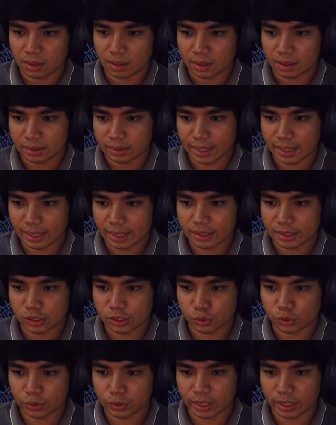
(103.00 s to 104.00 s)
Then the
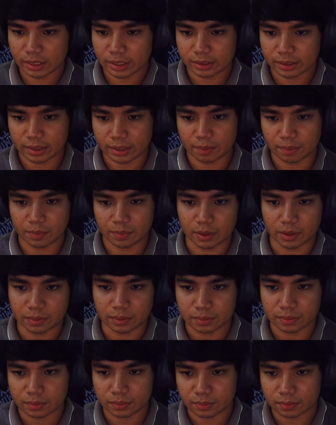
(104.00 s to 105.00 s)
student number.
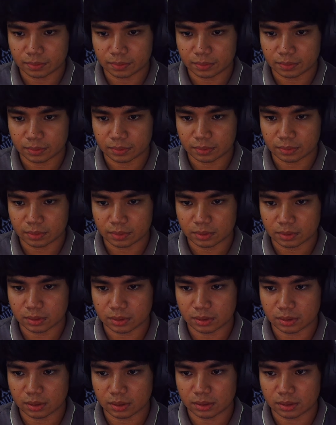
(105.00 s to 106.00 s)

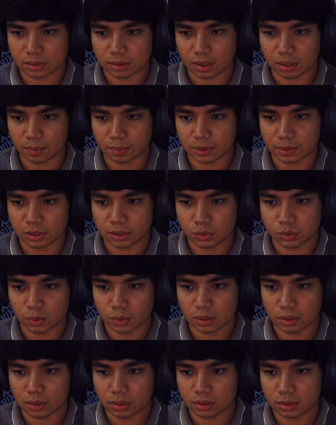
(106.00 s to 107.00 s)
Let's just copy this
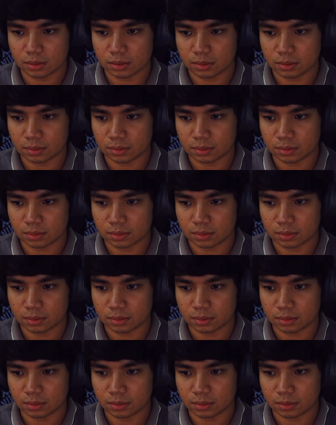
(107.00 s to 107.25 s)
one.